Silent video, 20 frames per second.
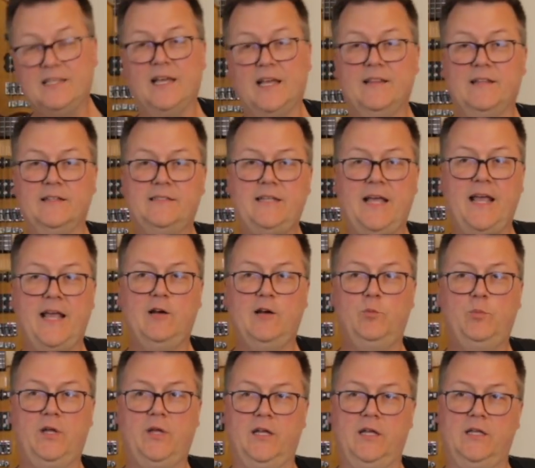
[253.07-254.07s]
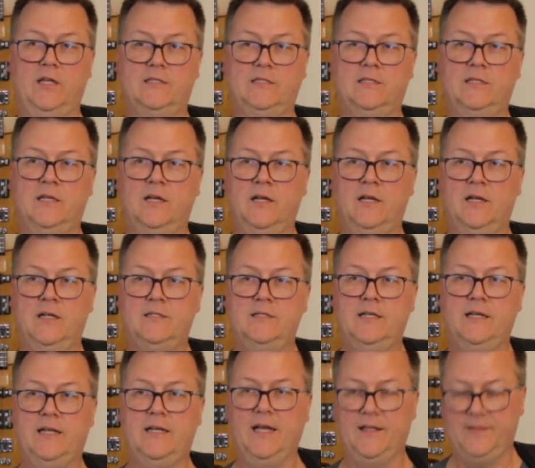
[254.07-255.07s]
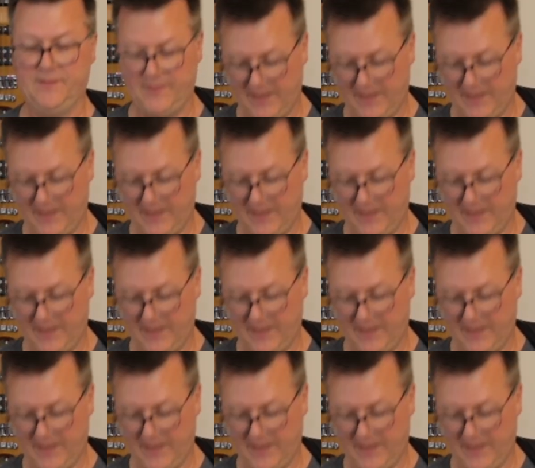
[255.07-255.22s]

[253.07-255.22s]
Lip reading: and the tailpiece to get